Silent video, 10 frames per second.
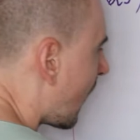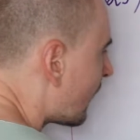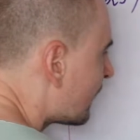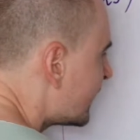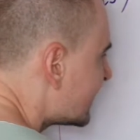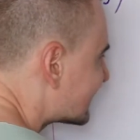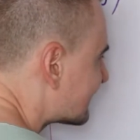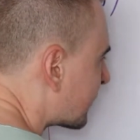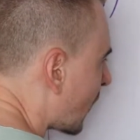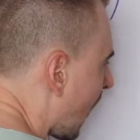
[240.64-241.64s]
of this
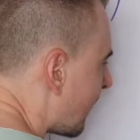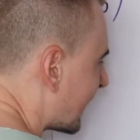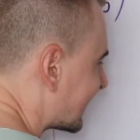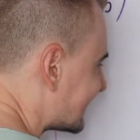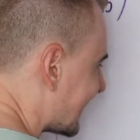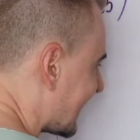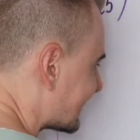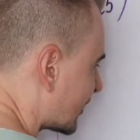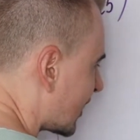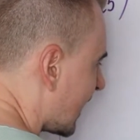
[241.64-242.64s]
property
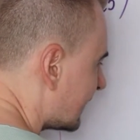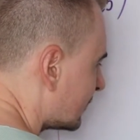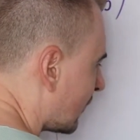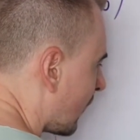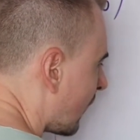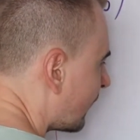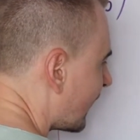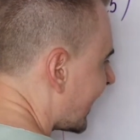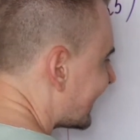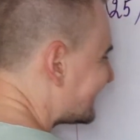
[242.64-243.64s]
as a kind of
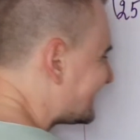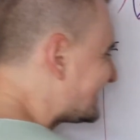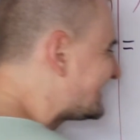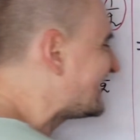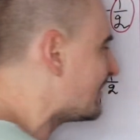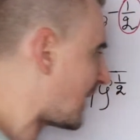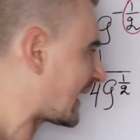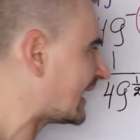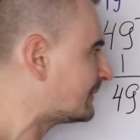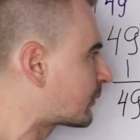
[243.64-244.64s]
a
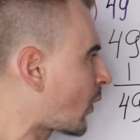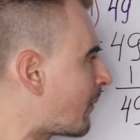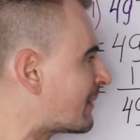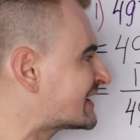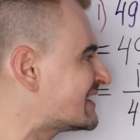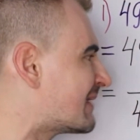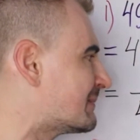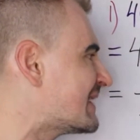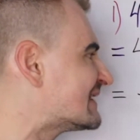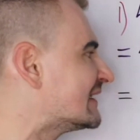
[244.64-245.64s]
separate property,
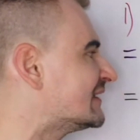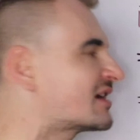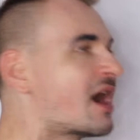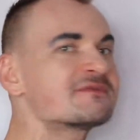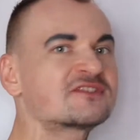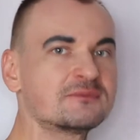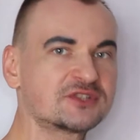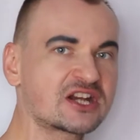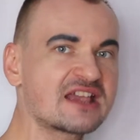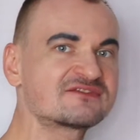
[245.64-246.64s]
but basically it
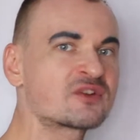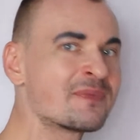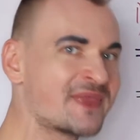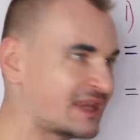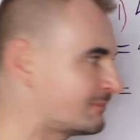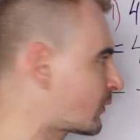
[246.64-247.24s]
derives from that